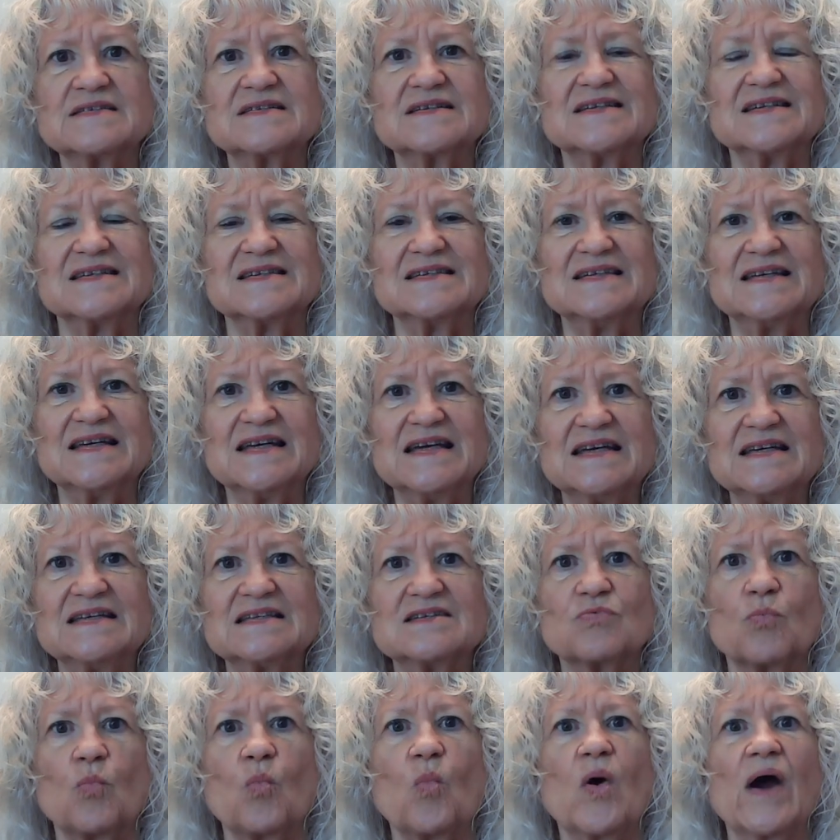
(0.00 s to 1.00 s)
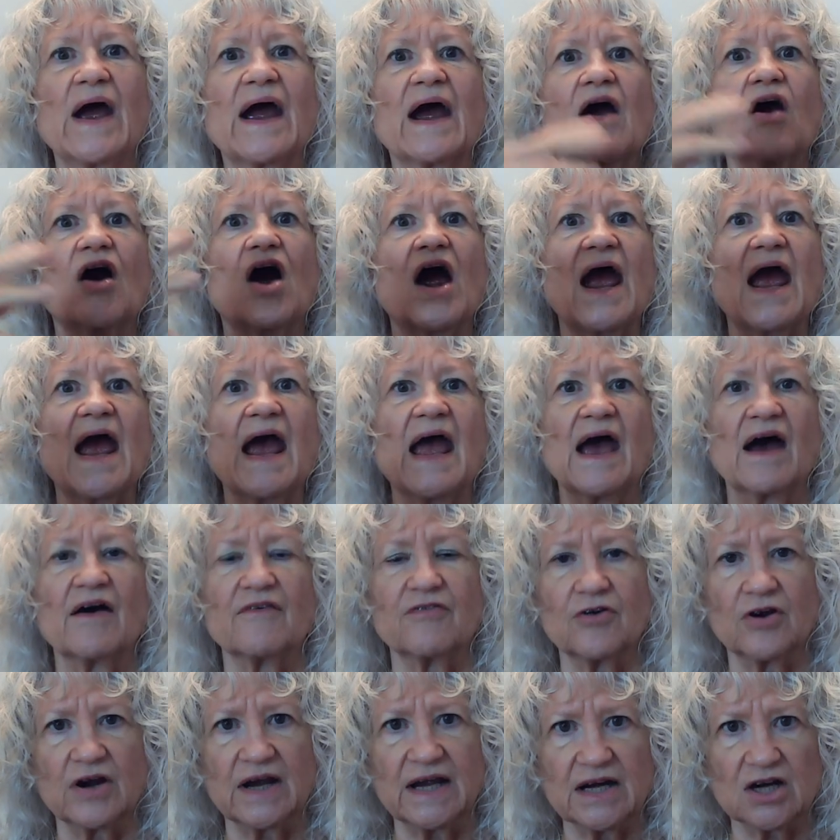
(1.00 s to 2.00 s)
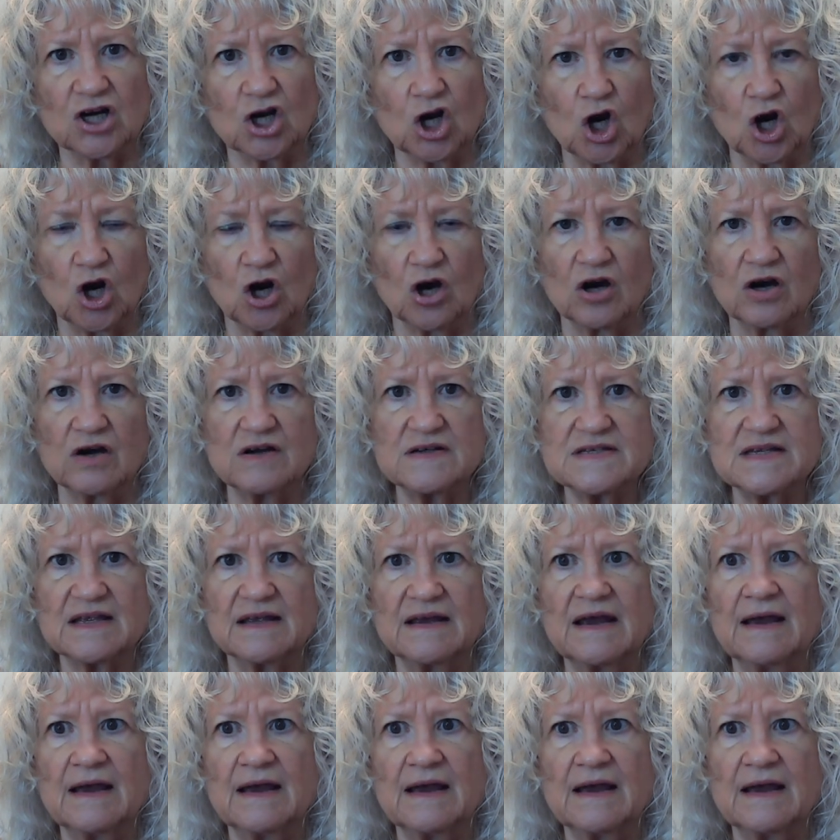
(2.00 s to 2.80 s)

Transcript: disease wherever it occurs.